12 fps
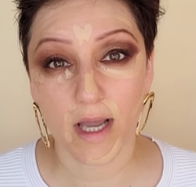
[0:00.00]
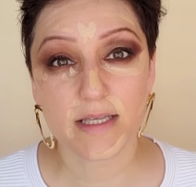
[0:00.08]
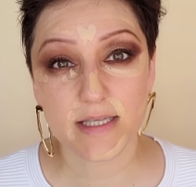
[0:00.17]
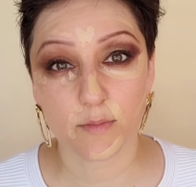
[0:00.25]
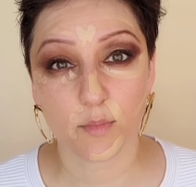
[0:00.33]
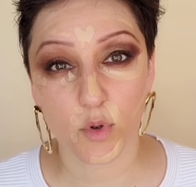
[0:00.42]
Why
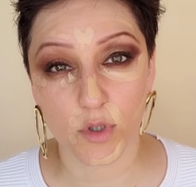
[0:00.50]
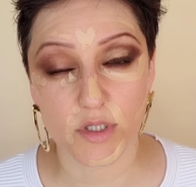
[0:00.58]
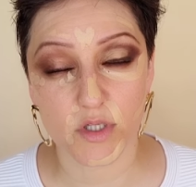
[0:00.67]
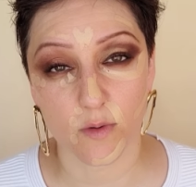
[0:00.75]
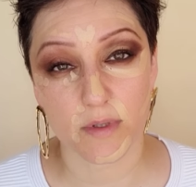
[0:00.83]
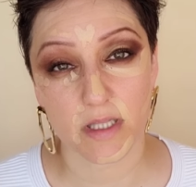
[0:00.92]
is it
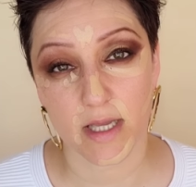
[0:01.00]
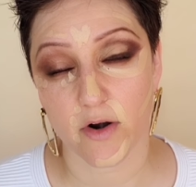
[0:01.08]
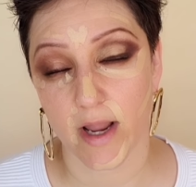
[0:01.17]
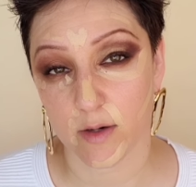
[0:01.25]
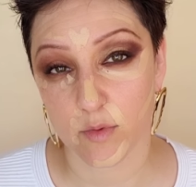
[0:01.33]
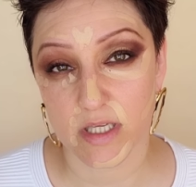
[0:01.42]
important to go in with a
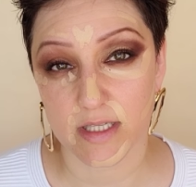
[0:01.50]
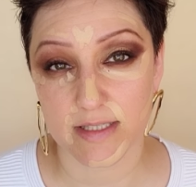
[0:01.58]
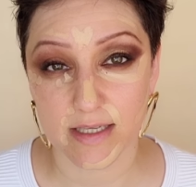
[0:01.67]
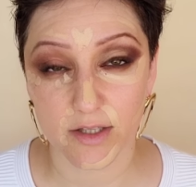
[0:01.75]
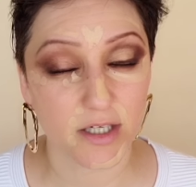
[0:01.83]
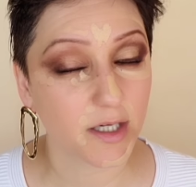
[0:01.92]
lighter hand with
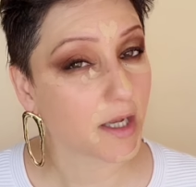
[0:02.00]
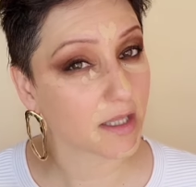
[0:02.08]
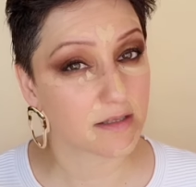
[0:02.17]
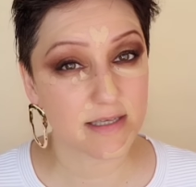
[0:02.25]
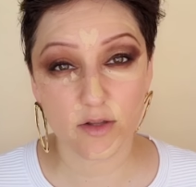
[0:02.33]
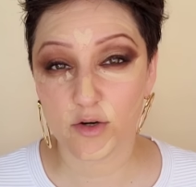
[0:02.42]
concealer?
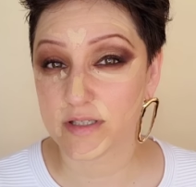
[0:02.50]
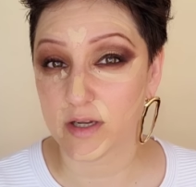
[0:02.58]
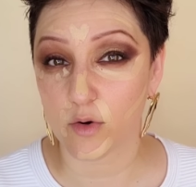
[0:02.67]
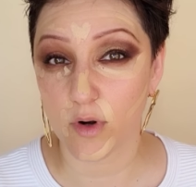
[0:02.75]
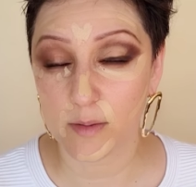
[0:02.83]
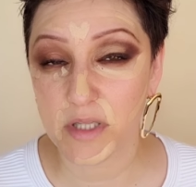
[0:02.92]
Concealer is
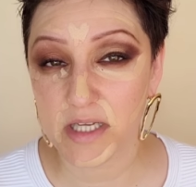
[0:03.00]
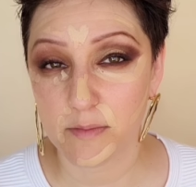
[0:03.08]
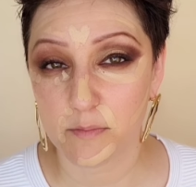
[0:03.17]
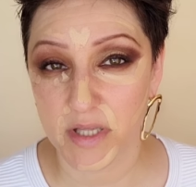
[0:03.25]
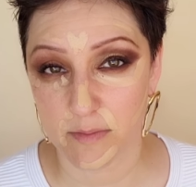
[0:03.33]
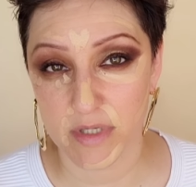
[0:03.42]

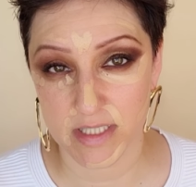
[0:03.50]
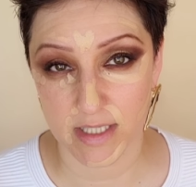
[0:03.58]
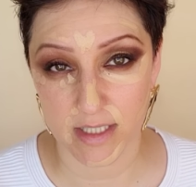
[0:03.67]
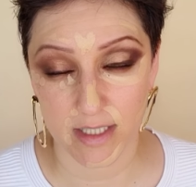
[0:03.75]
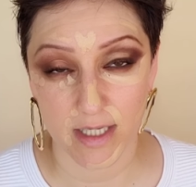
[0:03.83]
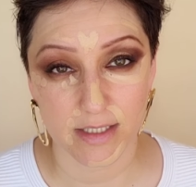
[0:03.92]
incredibly
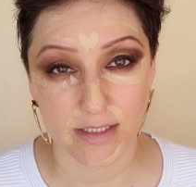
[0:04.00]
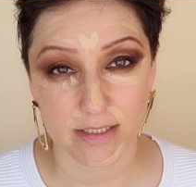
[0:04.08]
pigmented.